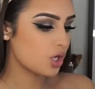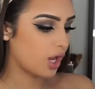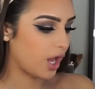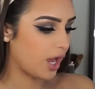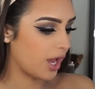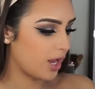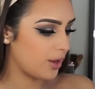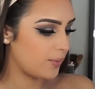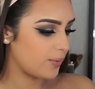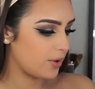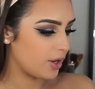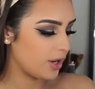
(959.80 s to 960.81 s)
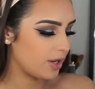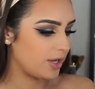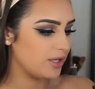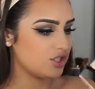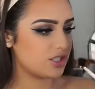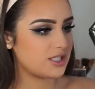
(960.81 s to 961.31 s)
okay,
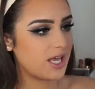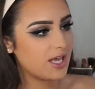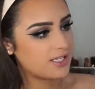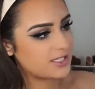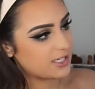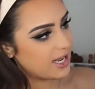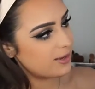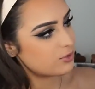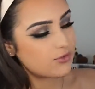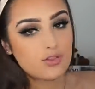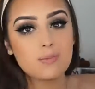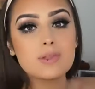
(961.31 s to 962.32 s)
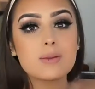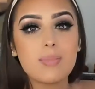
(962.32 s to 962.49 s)
it just has the names of them